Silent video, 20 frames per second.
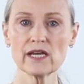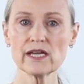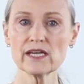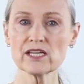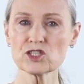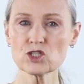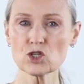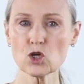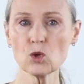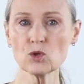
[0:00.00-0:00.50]

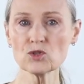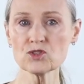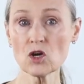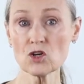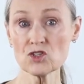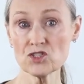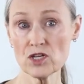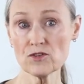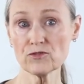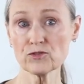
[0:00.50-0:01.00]
Its goals are
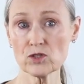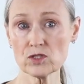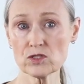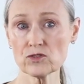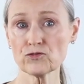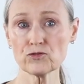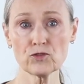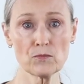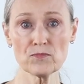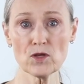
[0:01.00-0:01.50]
different
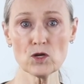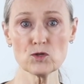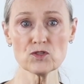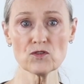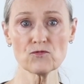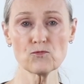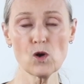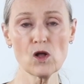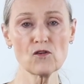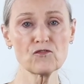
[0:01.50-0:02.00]
from those
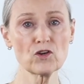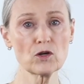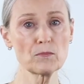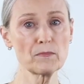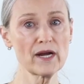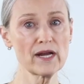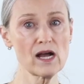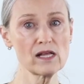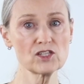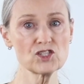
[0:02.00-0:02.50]
of welfare
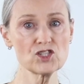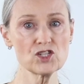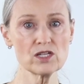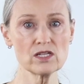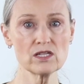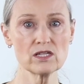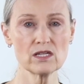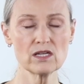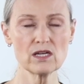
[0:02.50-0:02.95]
biology.